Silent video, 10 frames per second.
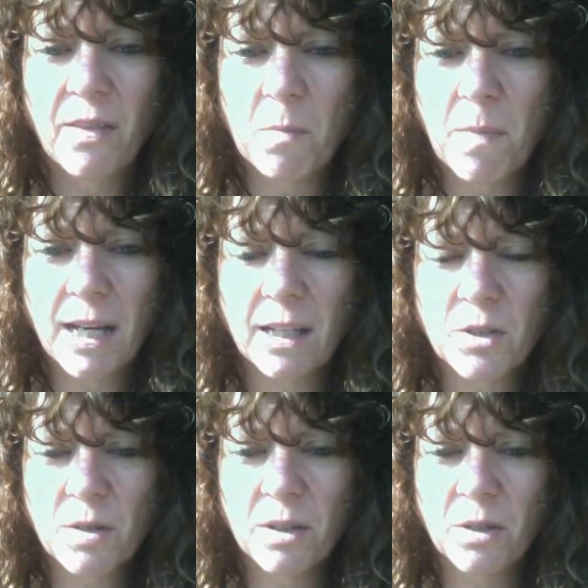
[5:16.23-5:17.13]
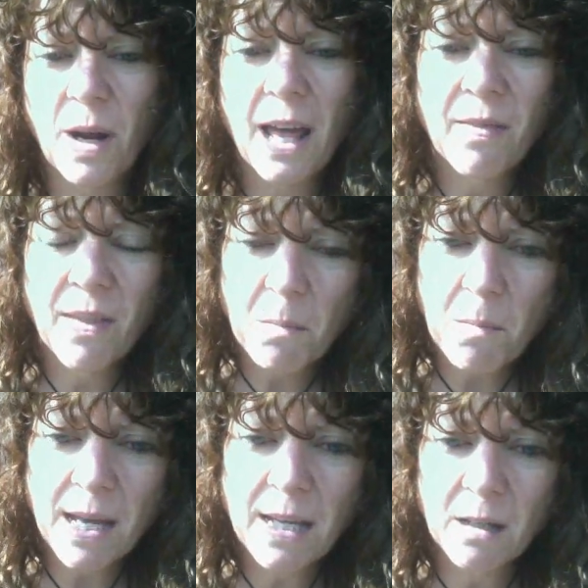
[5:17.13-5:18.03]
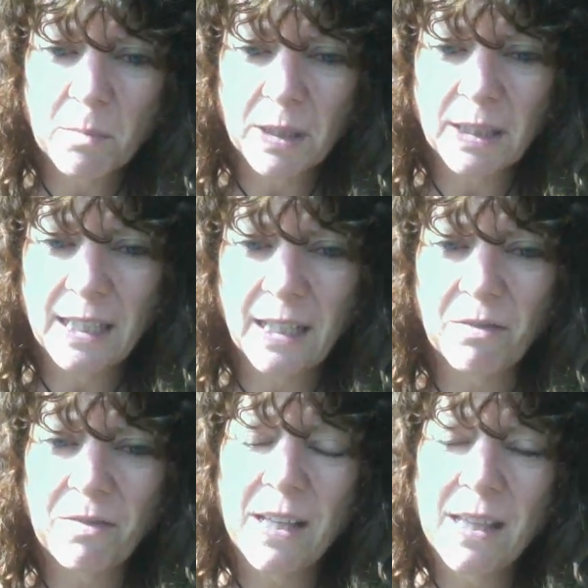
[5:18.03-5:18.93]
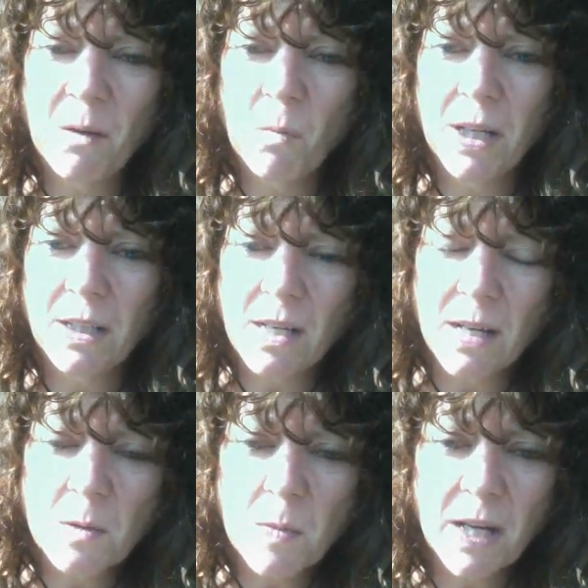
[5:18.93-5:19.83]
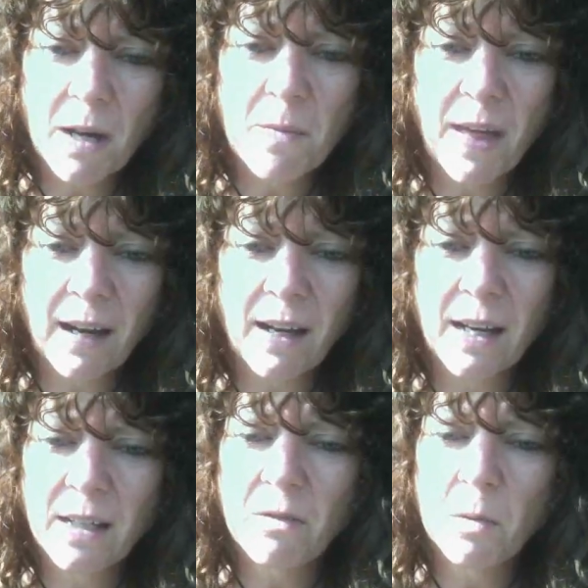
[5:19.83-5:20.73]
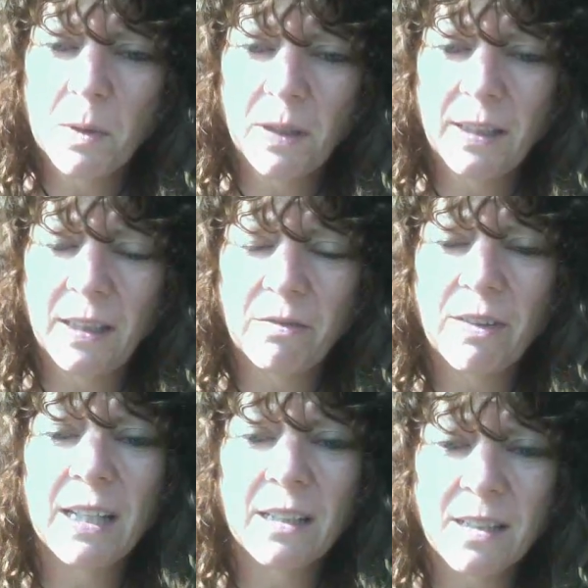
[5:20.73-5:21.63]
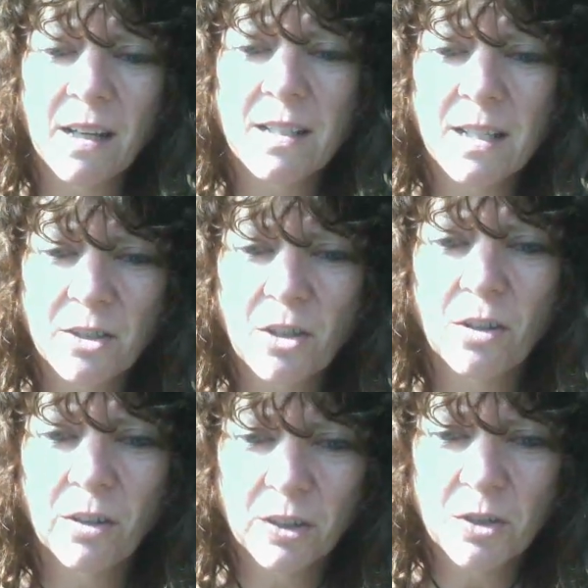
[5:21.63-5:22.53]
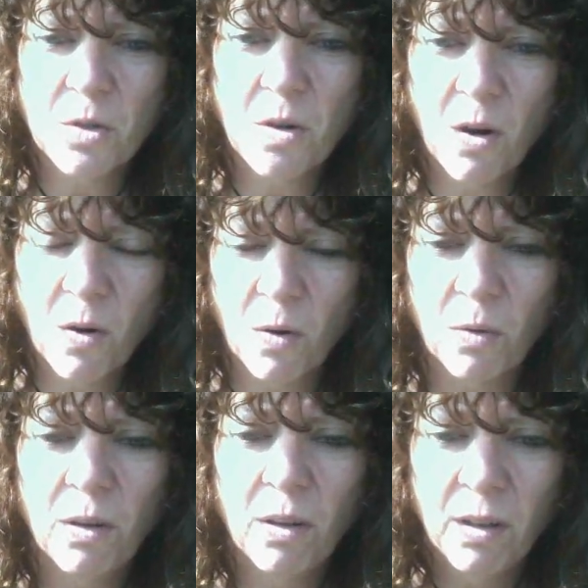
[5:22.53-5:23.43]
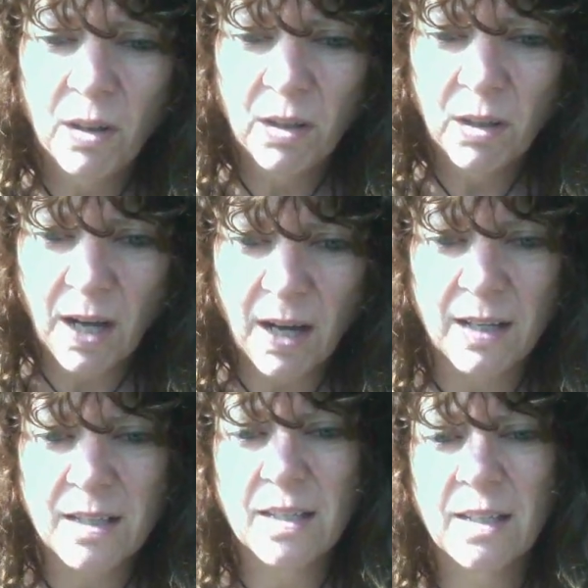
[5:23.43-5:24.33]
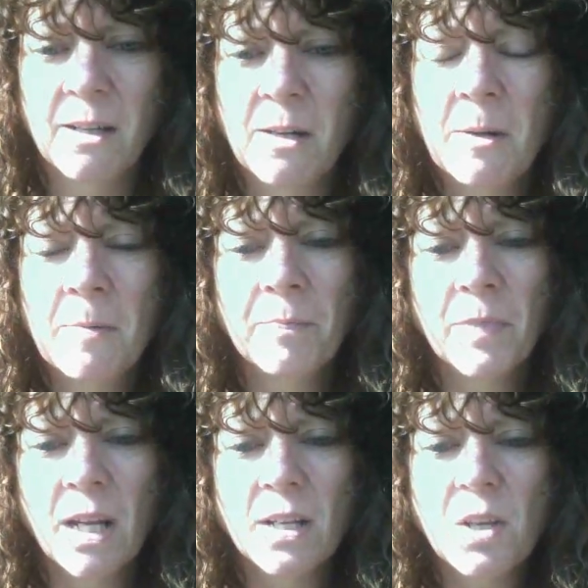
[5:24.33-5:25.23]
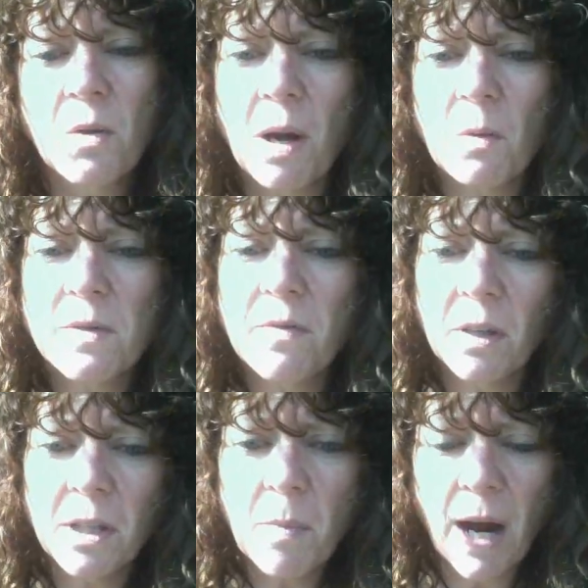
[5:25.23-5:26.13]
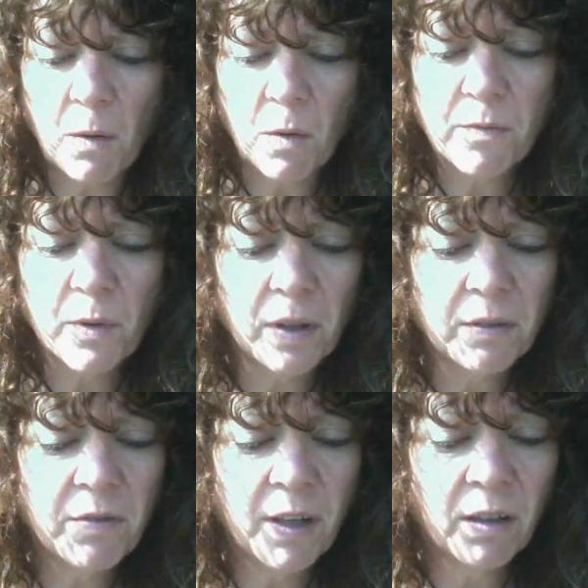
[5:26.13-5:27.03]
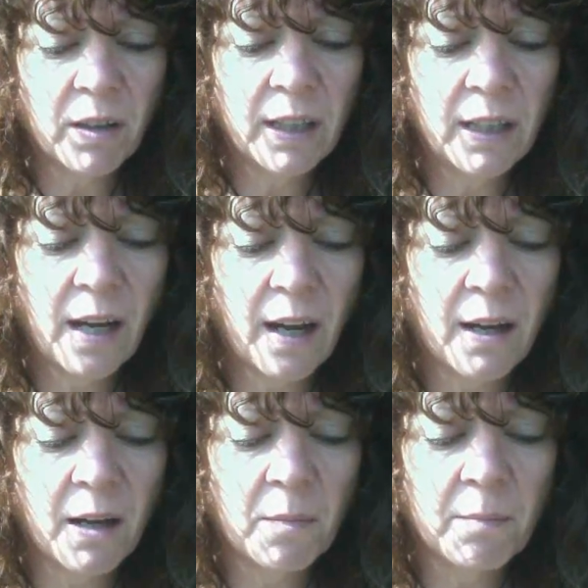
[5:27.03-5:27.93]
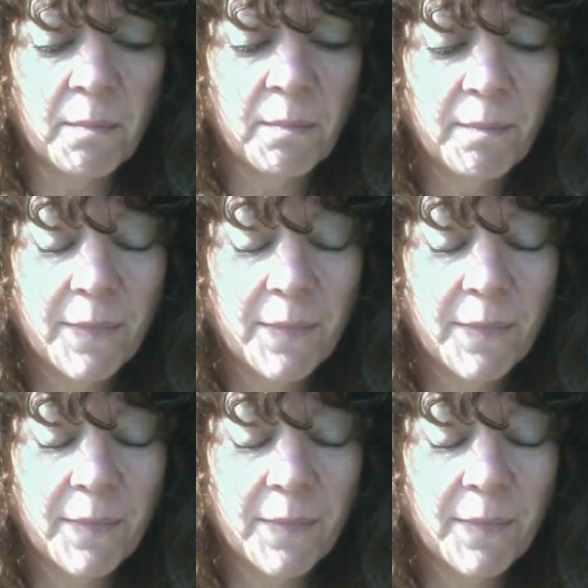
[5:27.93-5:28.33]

that make it true and that make it a belief. And then when it does become that kind of a belief, it does in turn control us. So that was very powerful and very, um,